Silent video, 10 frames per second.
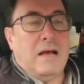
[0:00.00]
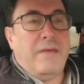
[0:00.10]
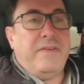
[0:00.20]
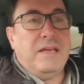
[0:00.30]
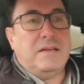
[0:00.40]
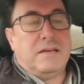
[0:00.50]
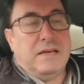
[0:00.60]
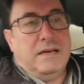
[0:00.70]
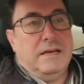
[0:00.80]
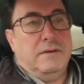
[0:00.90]
I think
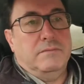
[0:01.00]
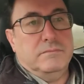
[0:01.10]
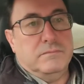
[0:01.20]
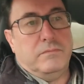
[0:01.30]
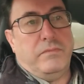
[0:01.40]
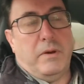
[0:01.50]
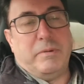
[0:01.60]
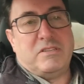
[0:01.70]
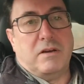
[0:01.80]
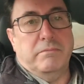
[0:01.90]
there'll
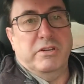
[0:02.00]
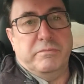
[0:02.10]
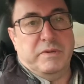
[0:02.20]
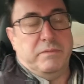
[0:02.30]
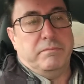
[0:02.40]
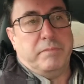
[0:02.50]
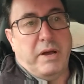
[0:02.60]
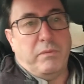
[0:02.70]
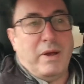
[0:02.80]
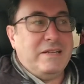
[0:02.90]
be some movement
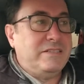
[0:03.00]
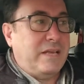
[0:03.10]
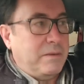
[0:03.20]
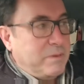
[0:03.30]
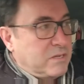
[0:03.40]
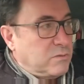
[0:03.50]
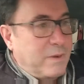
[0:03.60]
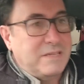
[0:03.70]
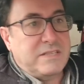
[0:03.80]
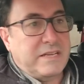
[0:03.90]
by Wednesday, because
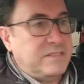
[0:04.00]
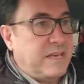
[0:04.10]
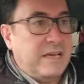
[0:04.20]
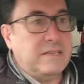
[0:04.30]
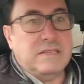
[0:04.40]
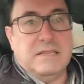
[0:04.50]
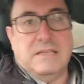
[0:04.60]
Wednesday's their